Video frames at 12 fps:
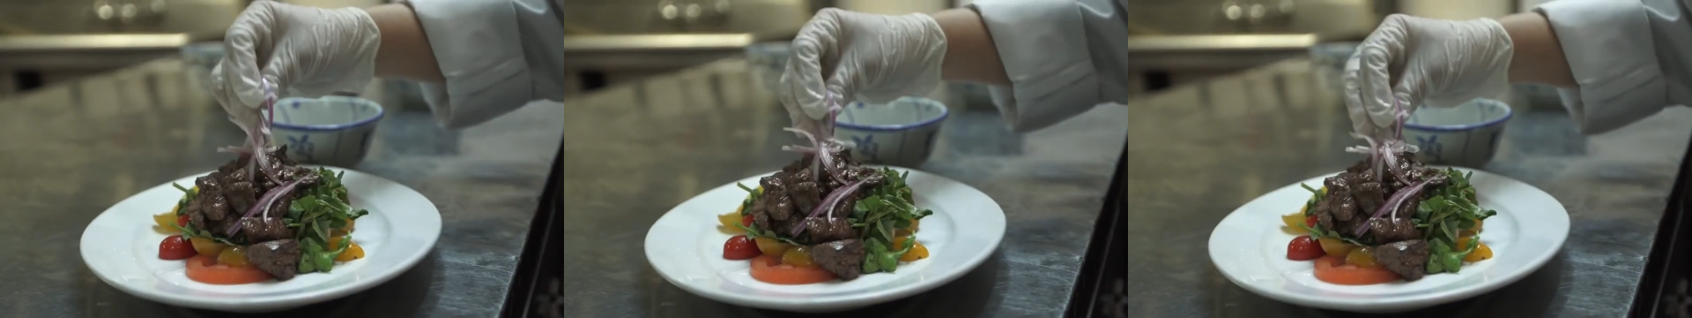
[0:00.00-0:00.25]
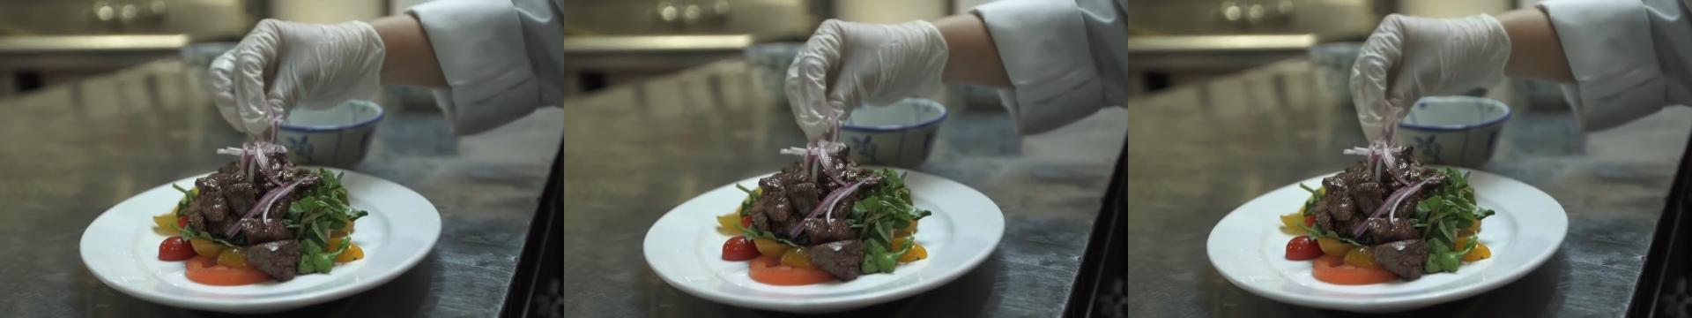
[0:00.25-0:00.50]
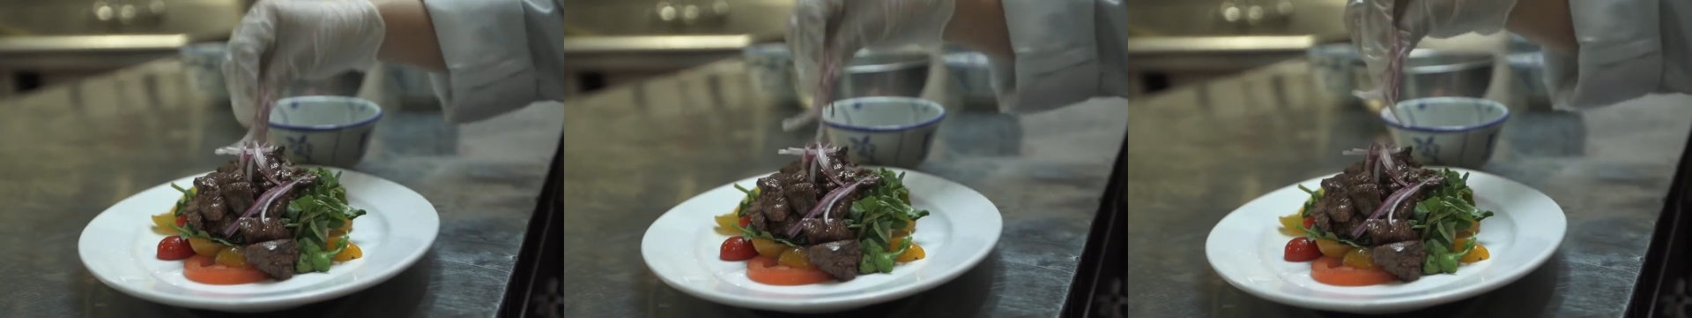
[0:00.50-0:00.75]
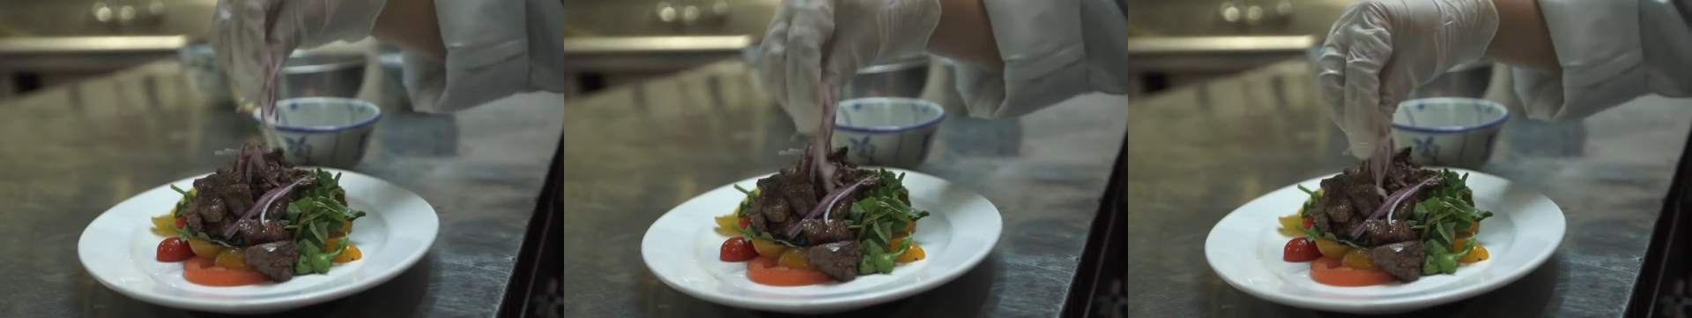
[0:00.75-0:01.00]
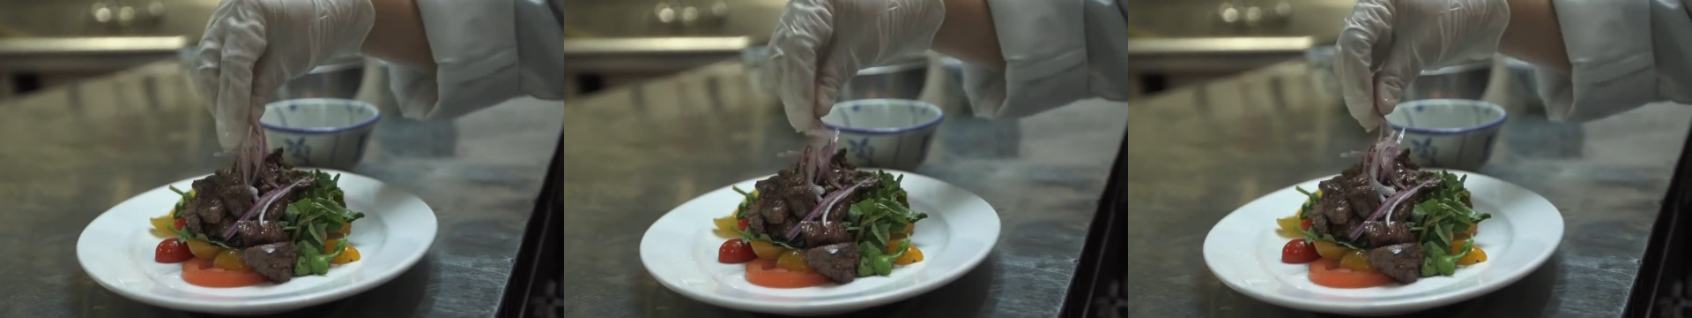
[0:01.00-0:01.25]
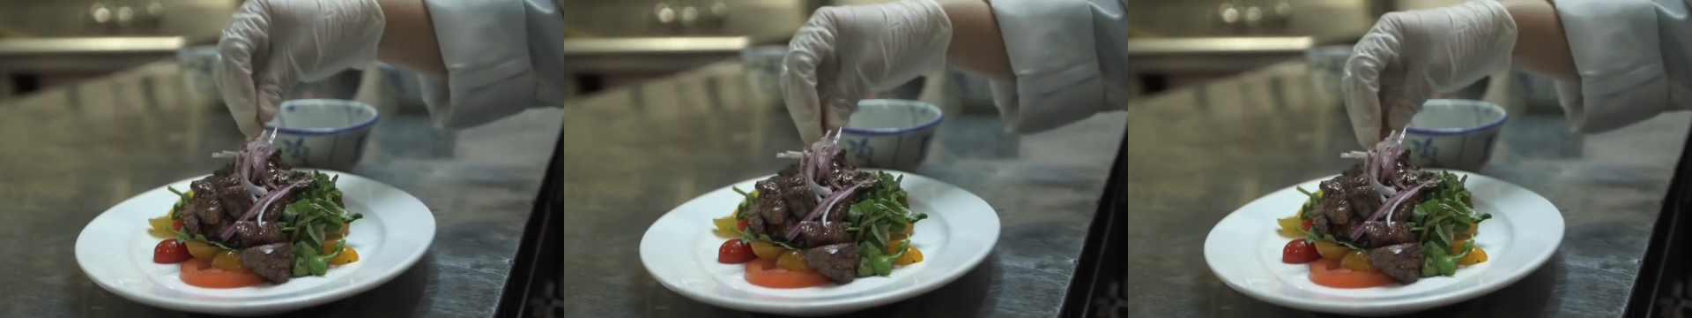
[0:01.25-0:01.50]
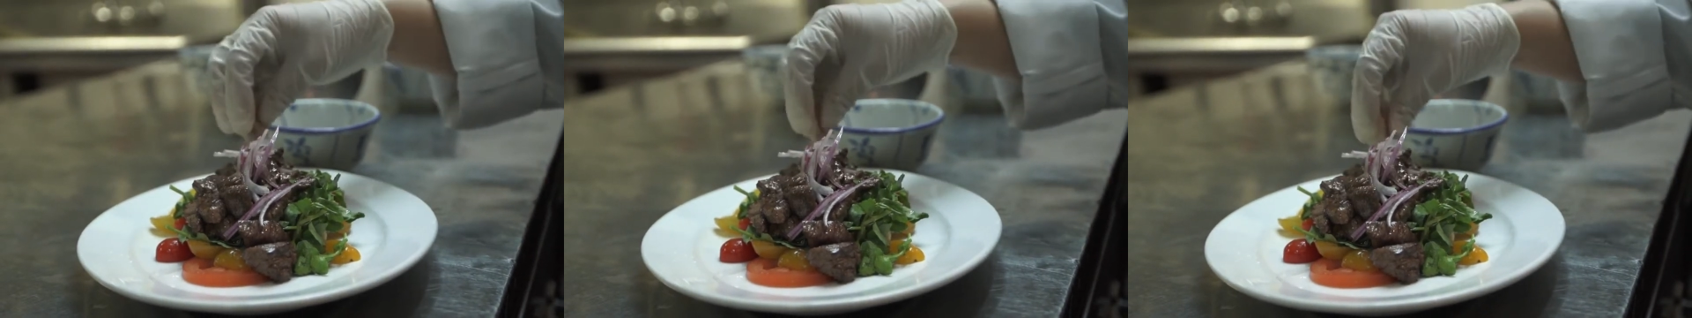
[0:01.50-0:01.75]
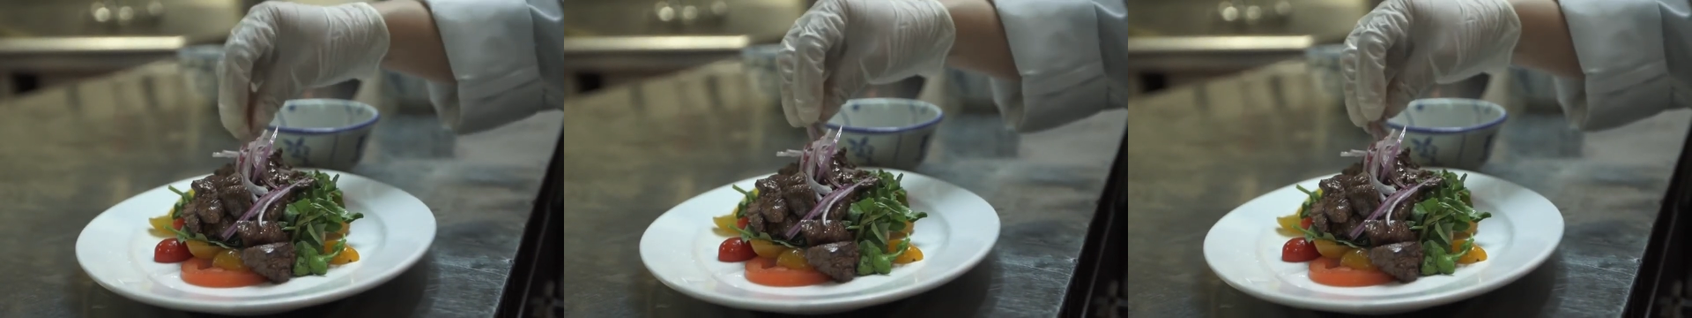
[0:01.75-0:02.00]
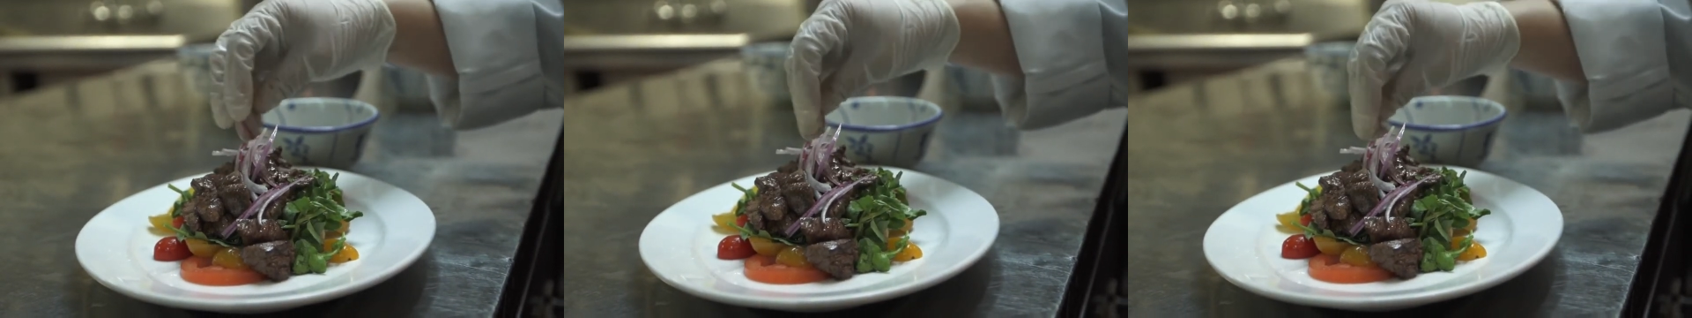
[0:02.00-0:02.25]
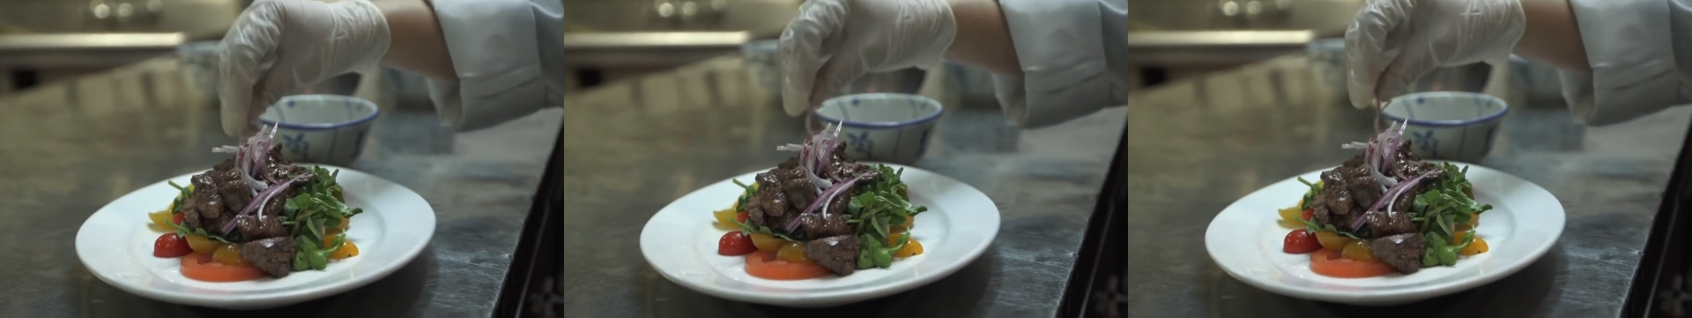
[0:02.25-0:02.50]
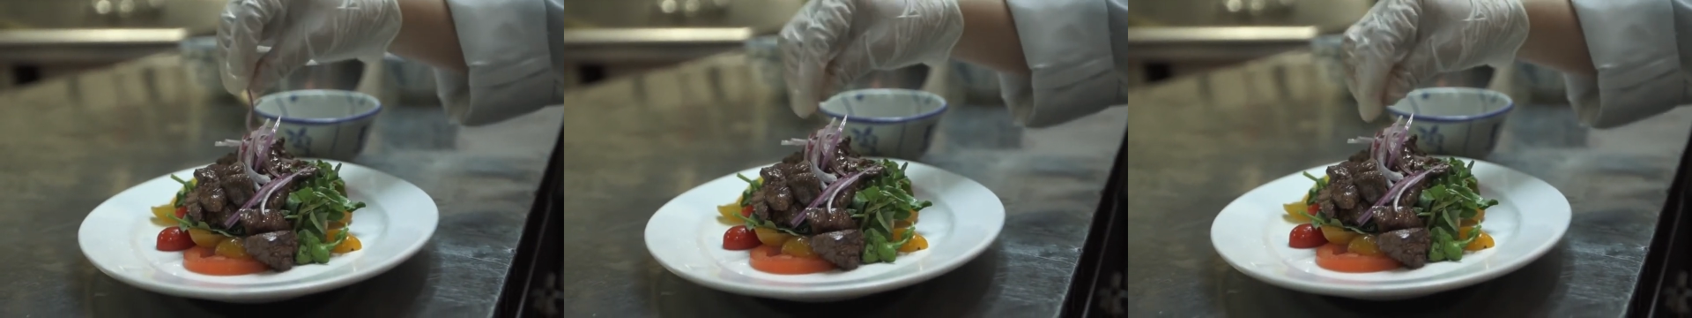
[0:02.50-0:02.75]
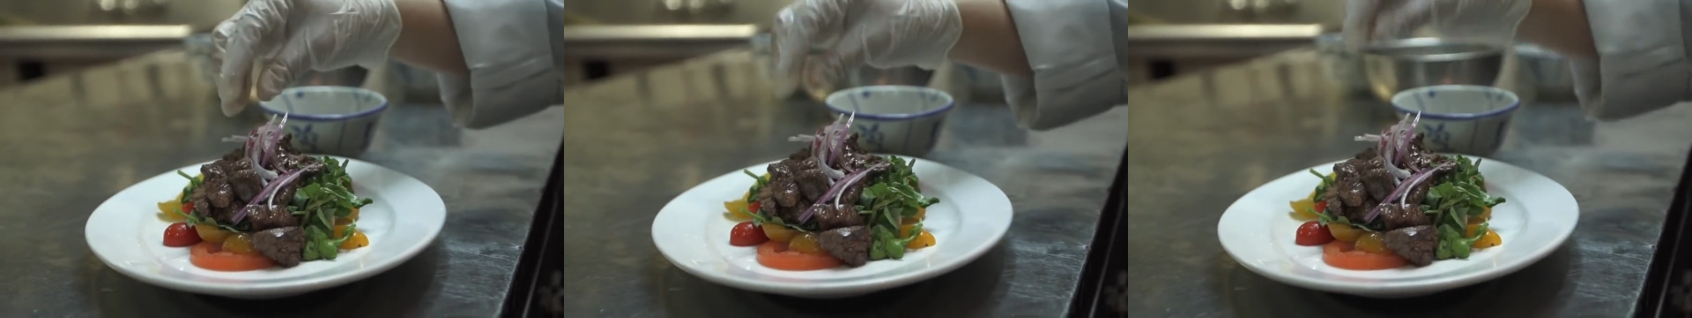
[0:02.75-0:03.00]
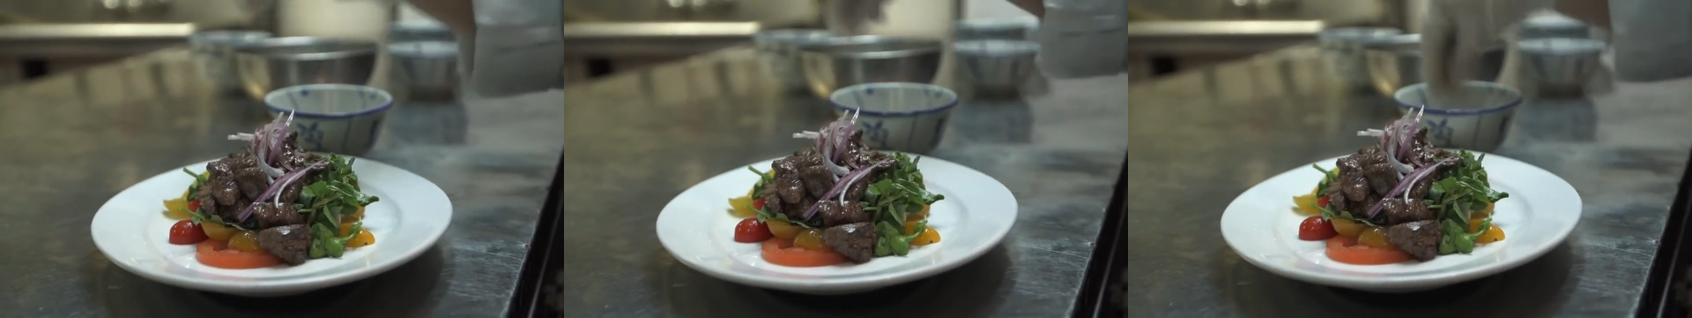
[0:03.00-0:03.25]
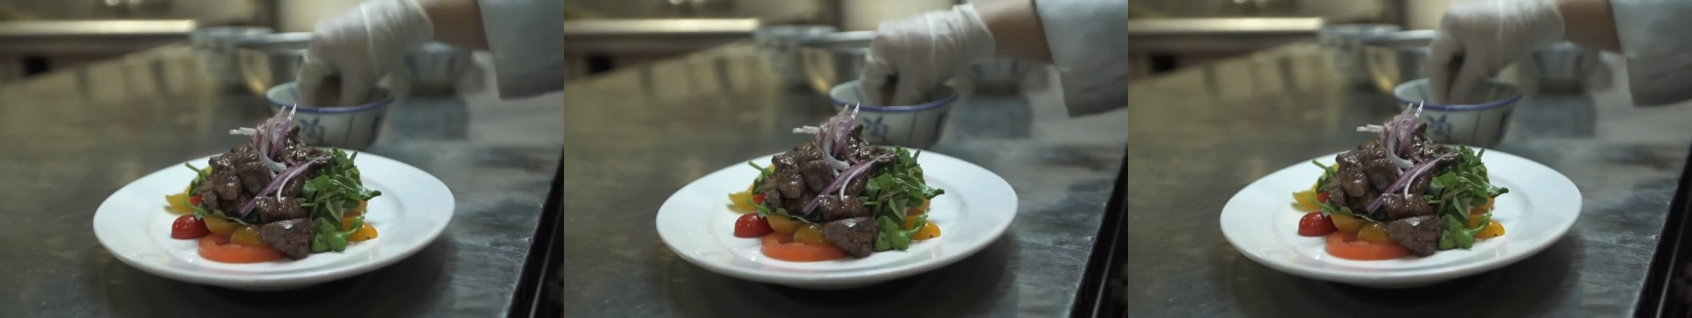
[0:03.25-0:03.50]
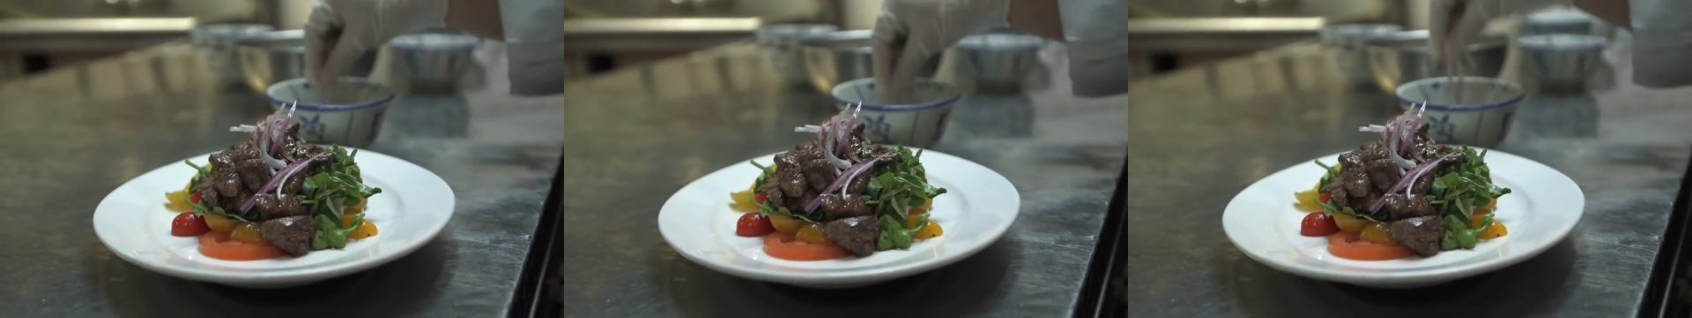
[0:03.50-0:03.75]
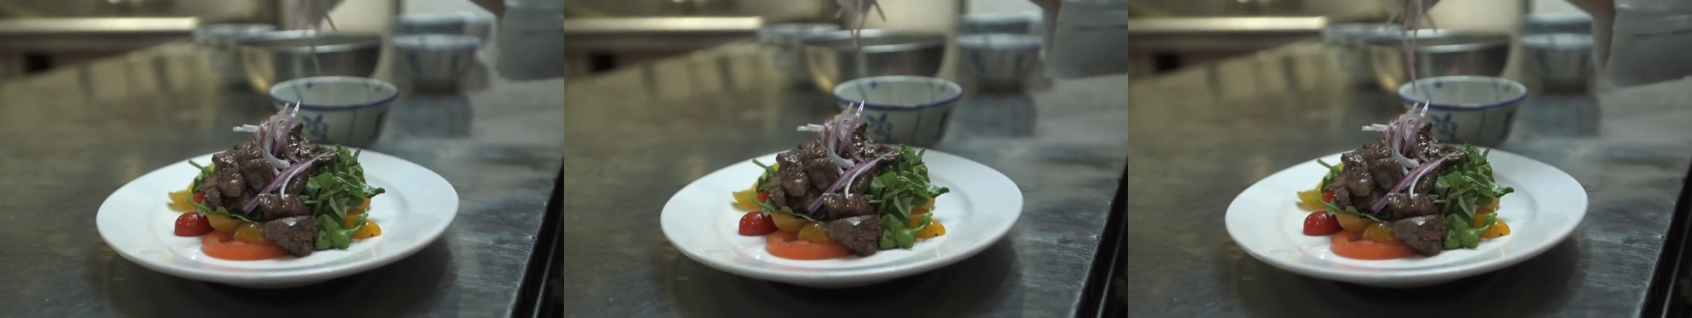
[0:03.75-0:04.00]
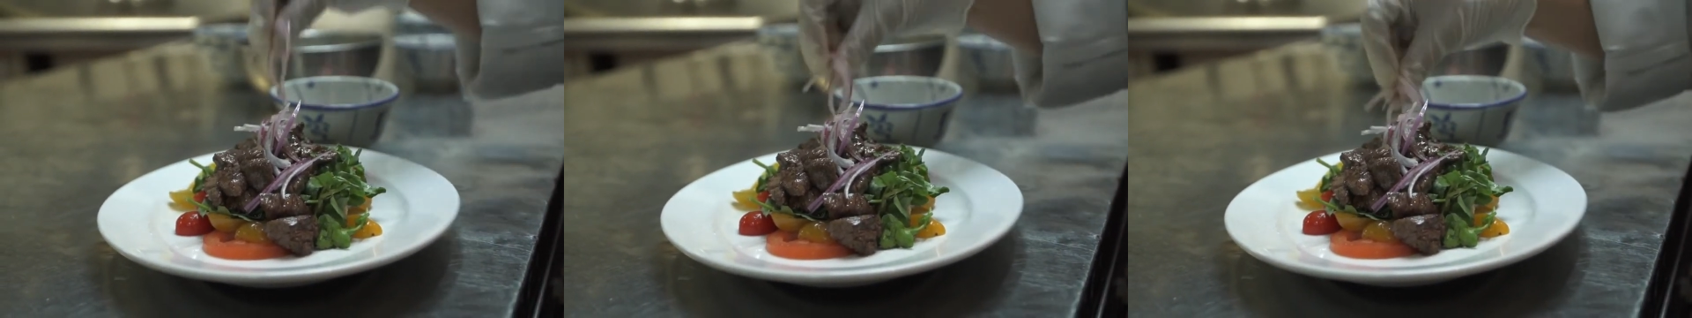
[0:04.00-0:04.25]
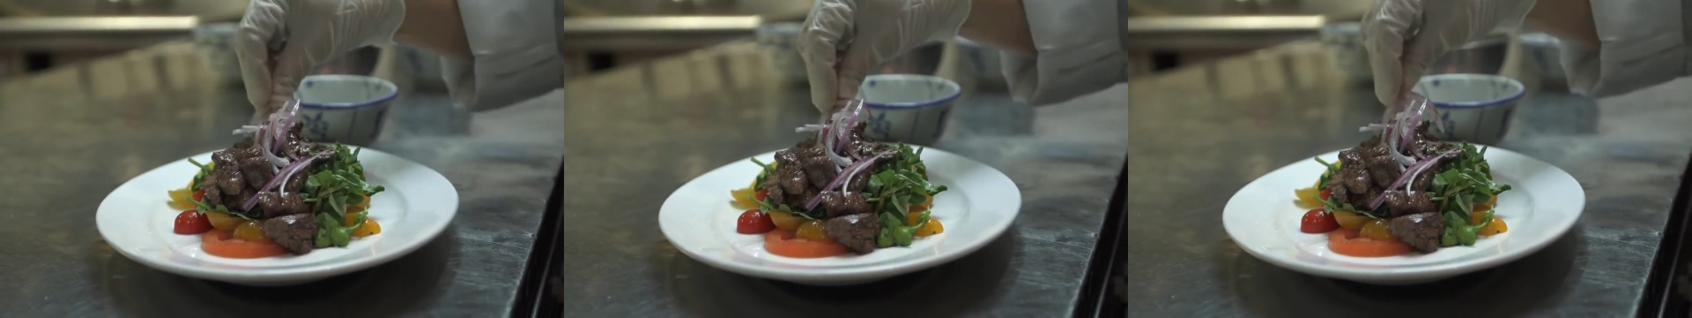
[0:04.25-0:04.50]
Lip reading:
No face is visible, so there are no lips to read.